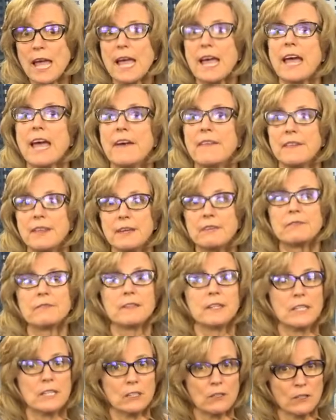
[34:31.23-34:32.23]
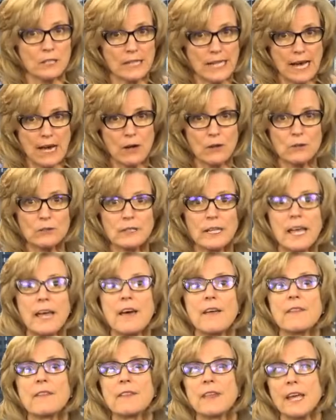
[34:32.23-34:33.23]
and they figure it out
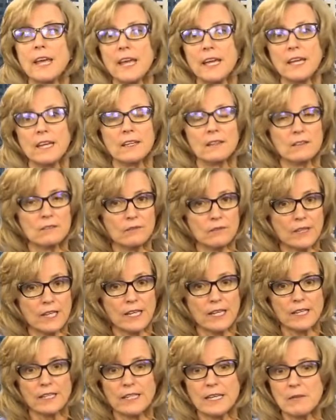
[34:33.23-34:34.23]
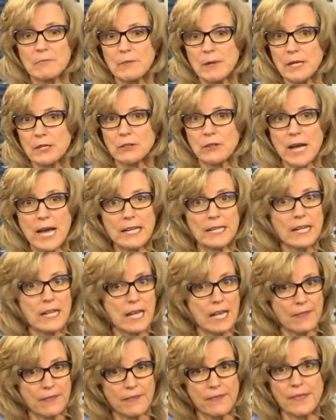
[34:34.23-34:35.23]
and they they get better at it
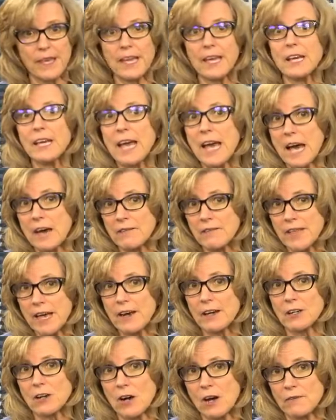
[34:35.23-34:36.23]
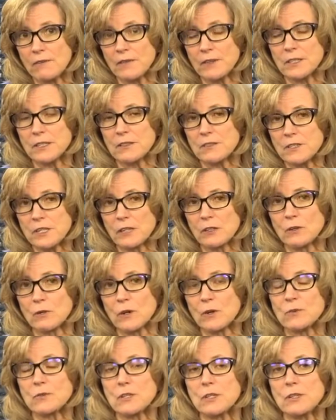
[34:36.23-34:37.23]
and they have that confidence that
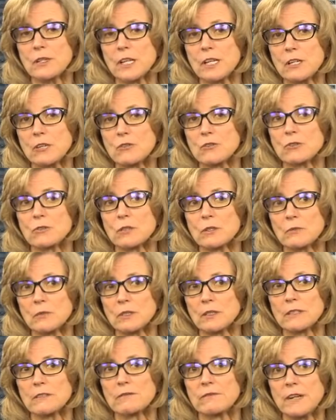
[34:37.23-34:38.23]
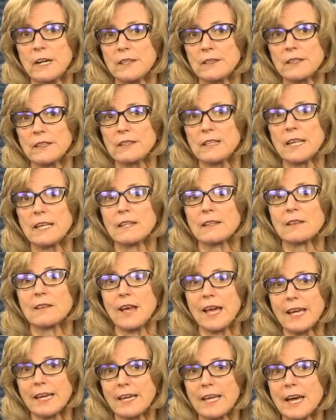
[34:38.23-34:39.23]
grows and they usually mm-hmm. really find that they
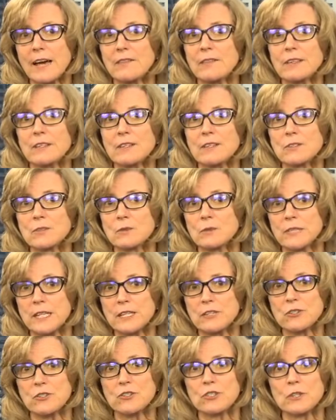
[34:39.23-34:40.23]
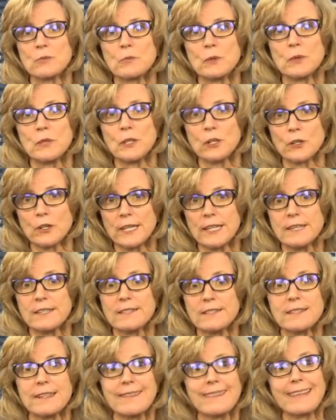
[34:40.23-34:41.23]
like having this relationship with their mm-hmm.
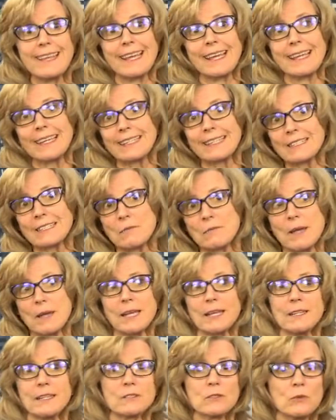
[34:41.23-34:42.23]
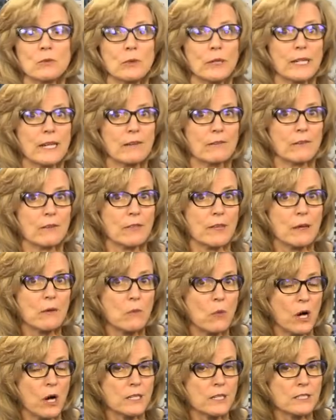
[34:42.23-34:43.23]
kids that they get to make into whatever they
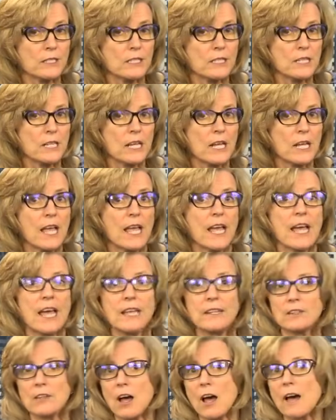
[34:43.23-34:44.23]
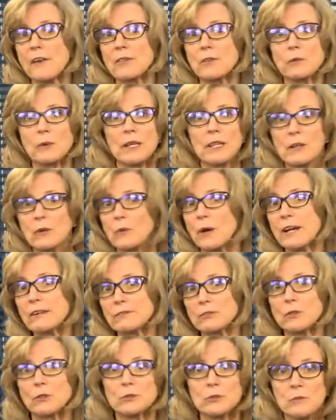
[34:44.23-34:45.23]
want and not the way their wife
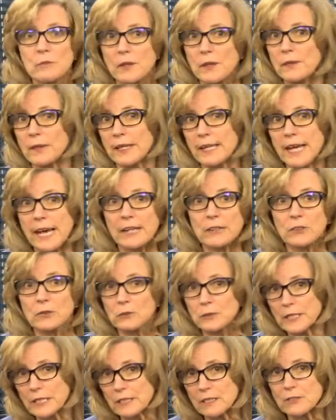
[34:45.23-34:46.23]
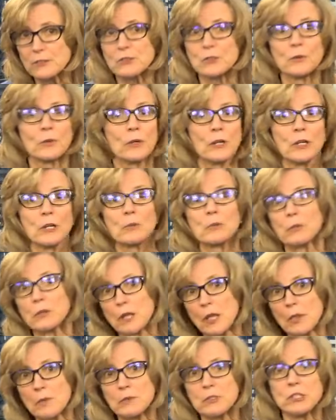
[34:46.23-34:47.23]
told them that they had to read the story or put
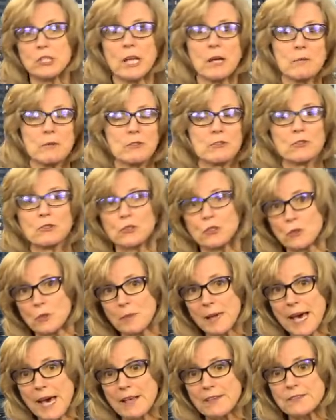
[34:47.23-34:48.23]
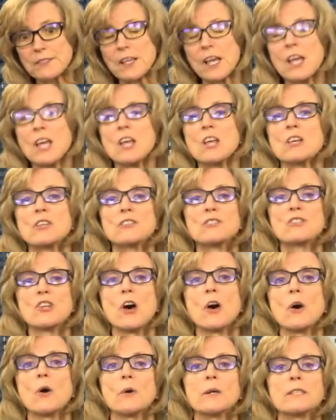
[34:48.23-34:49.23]
on pajamas or do the baths so